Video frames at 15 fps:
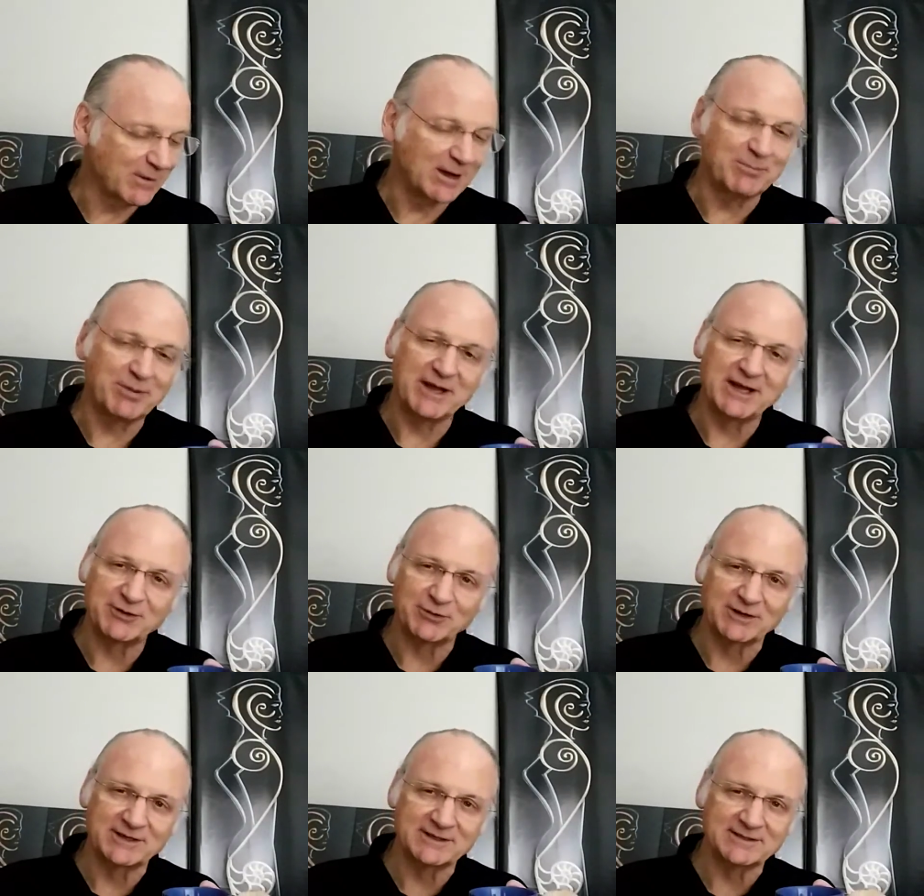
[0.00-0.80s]
my
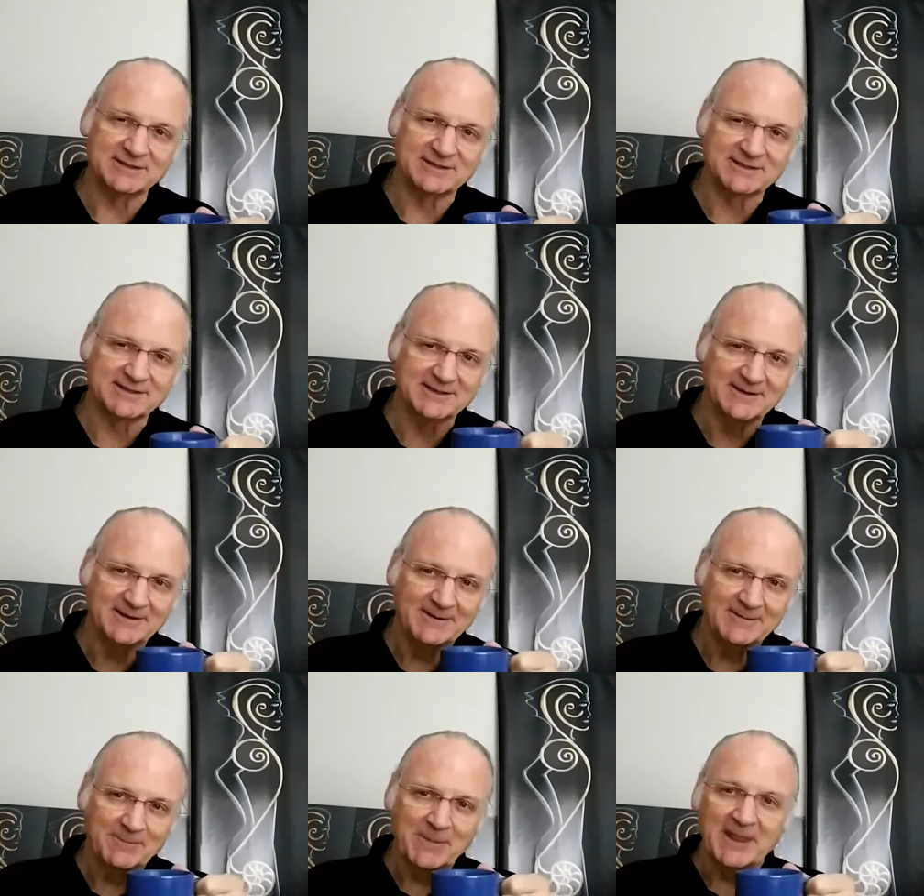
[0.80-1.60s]
patrons,
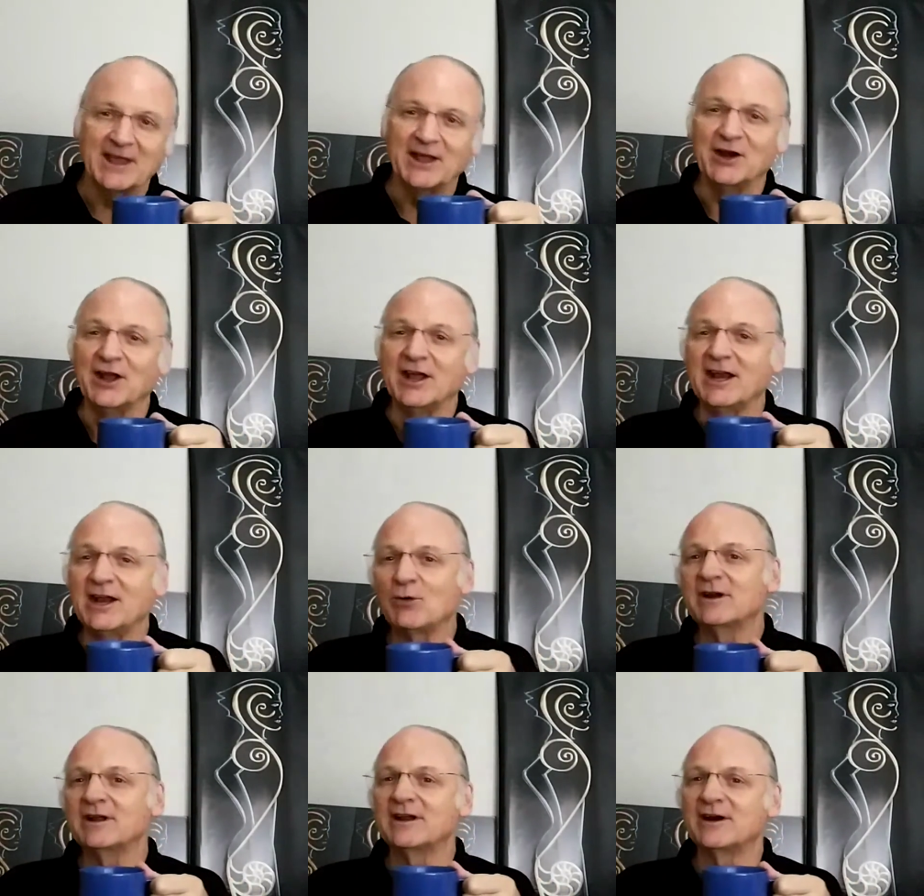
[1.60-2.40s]
and
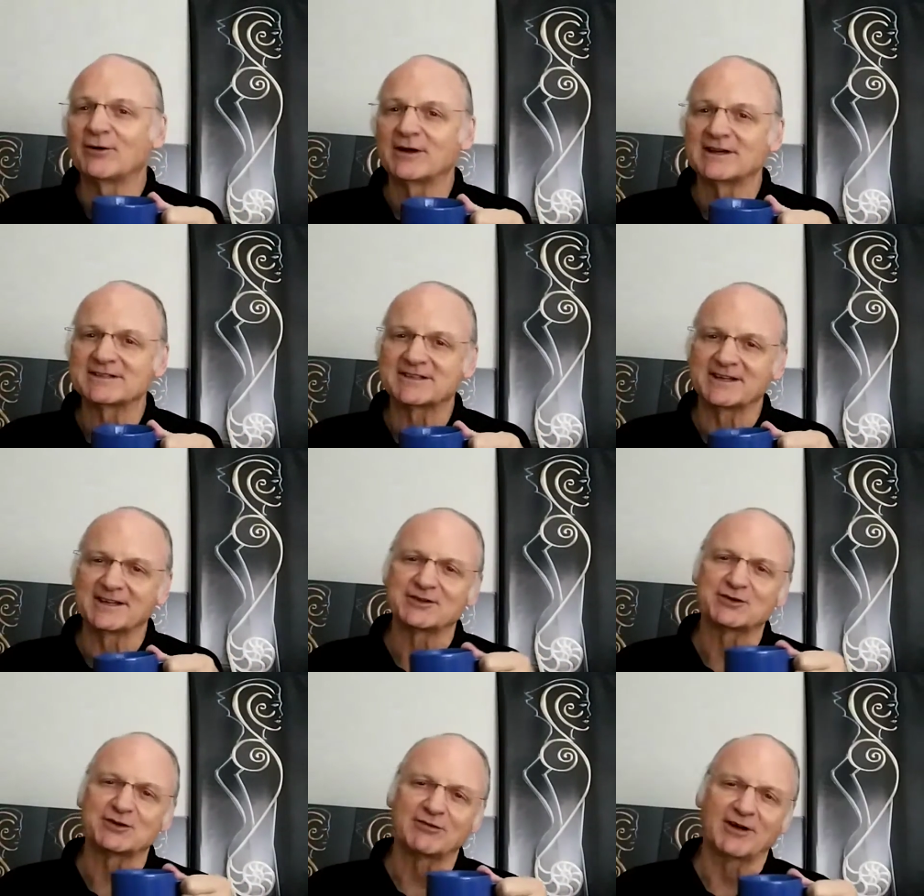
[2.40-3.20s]
anyone interested
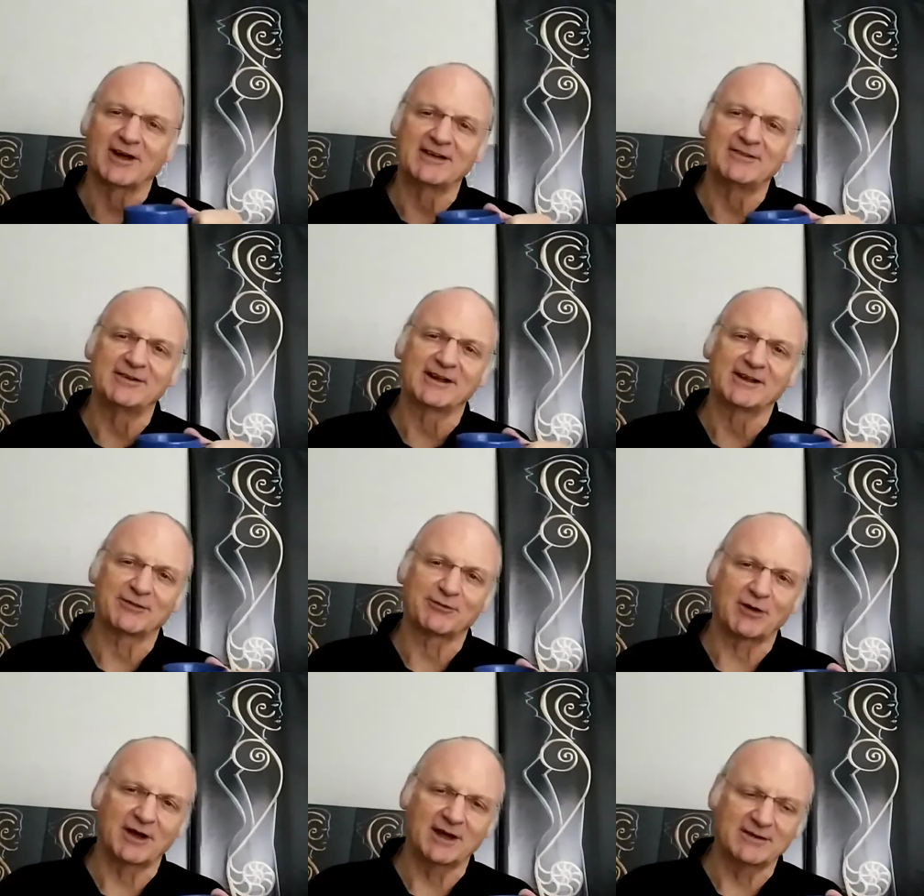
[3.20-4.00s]
in surviving
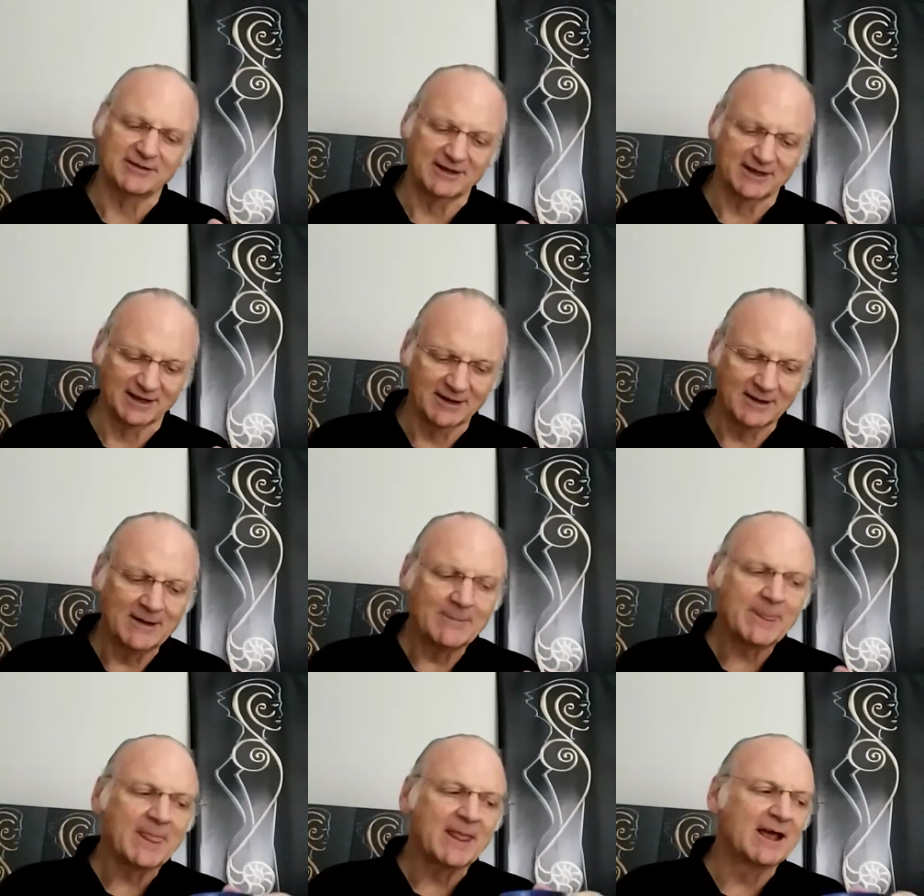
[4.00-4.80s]
and thriving
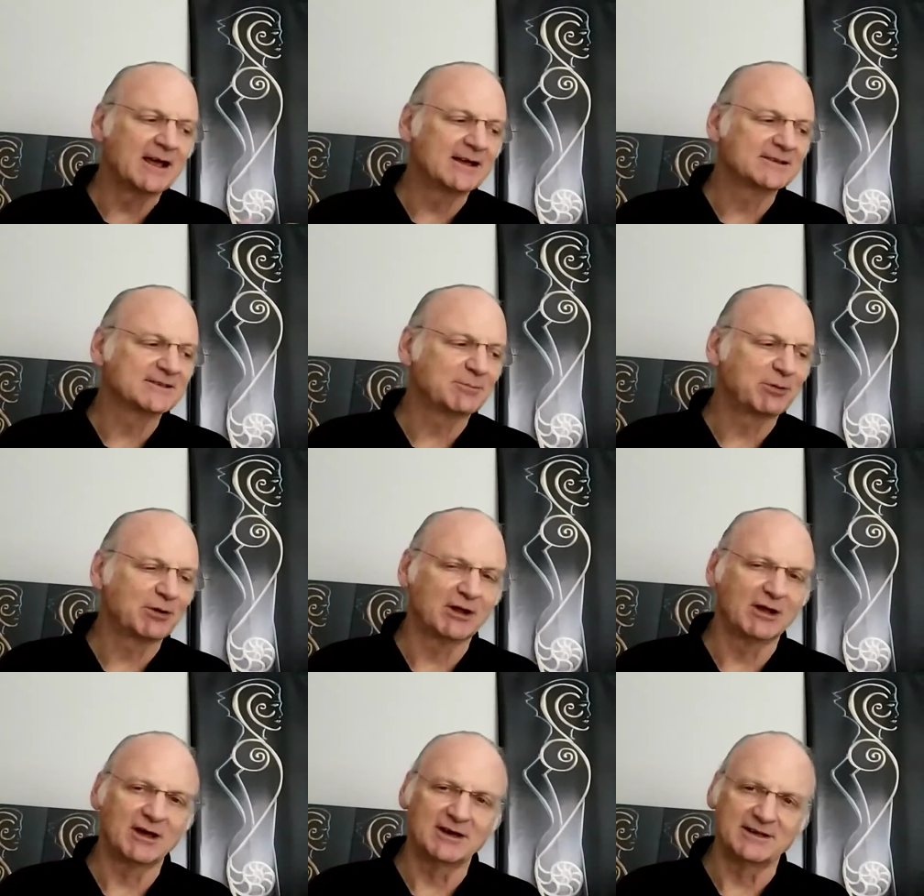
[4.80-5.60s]
as a
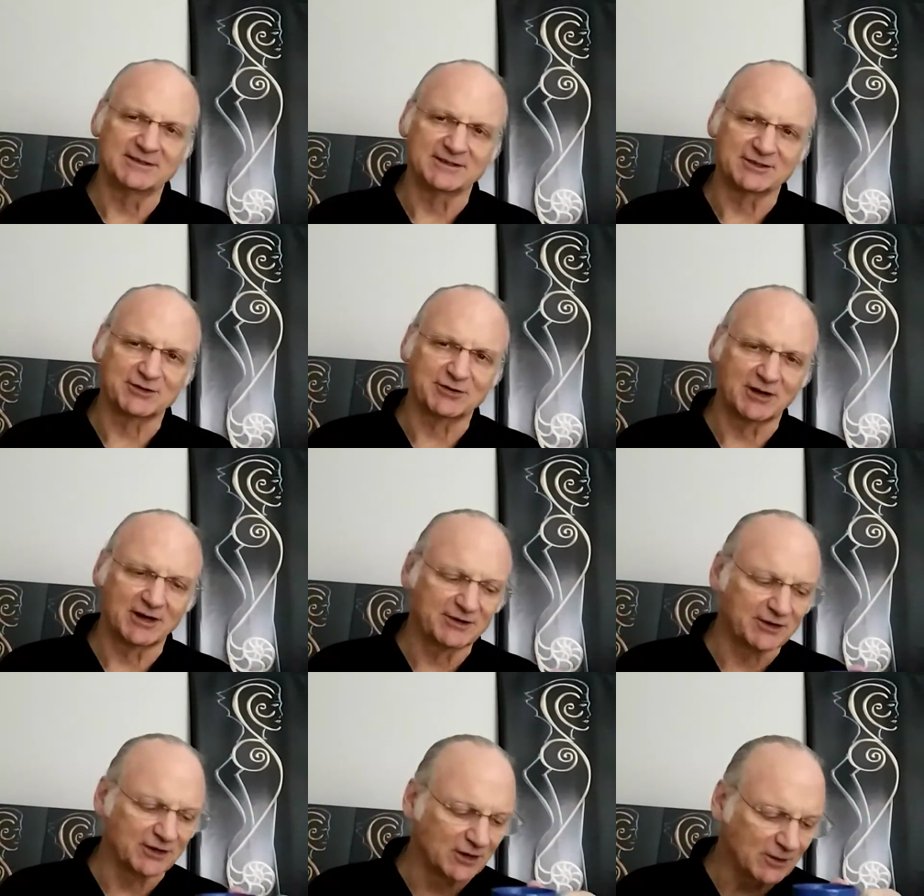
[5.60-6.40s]
Pilates
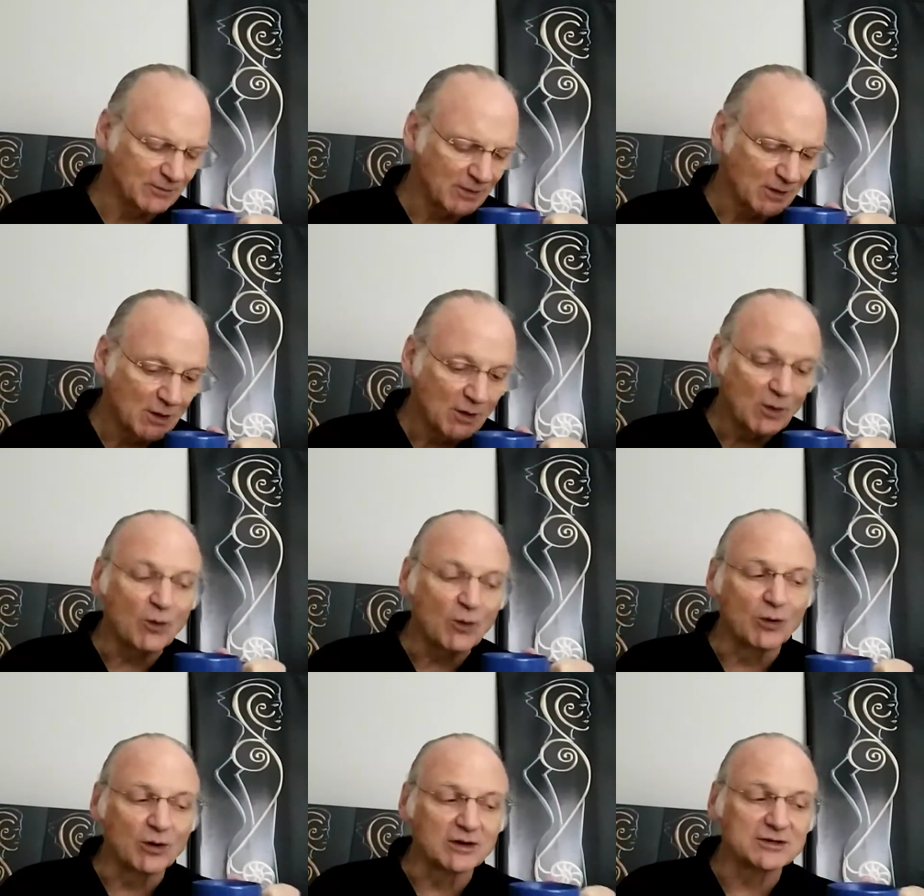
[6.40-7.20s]
instructor
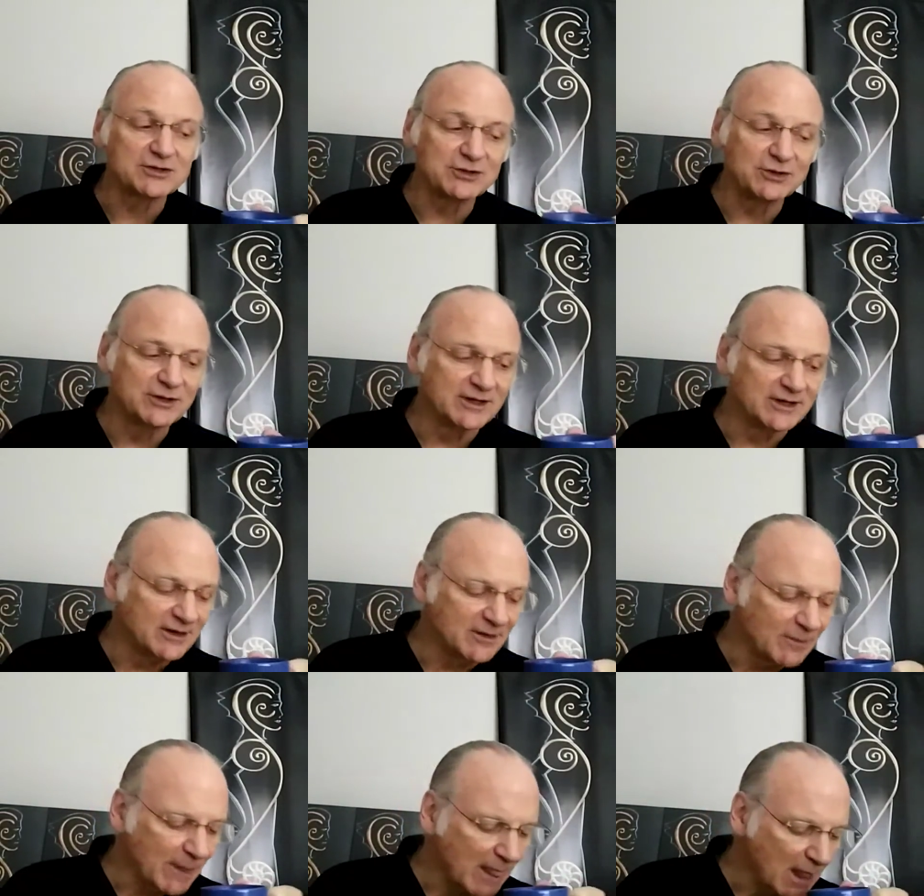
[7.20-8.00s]
or a
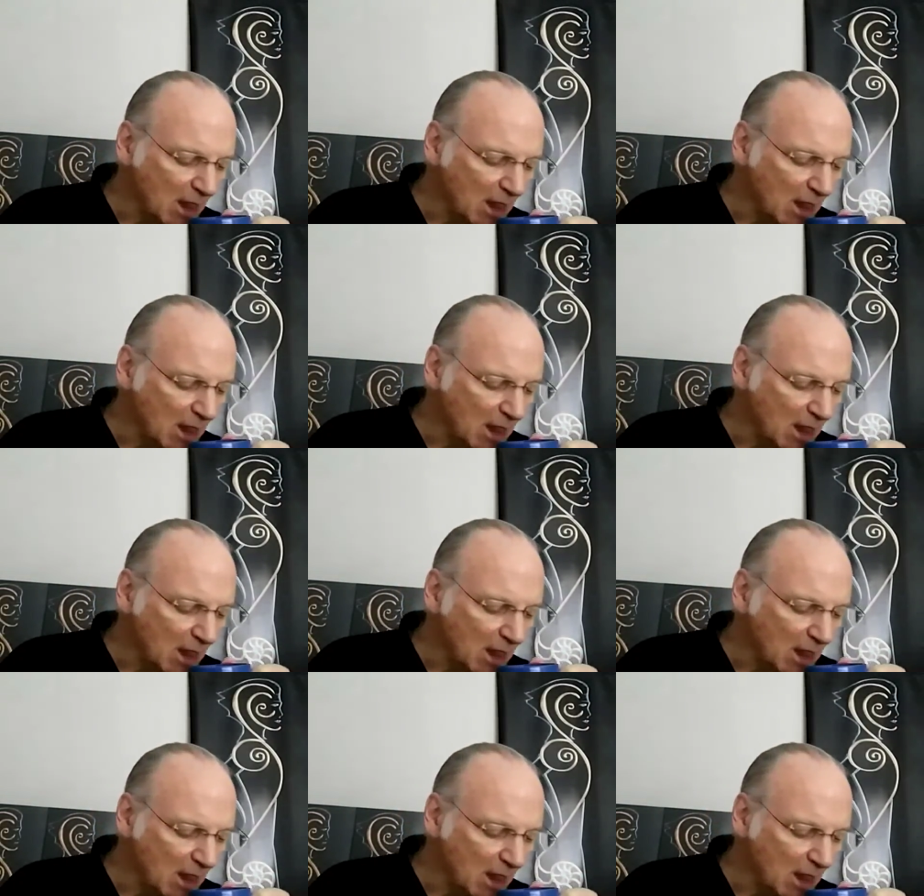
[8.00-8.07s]
student.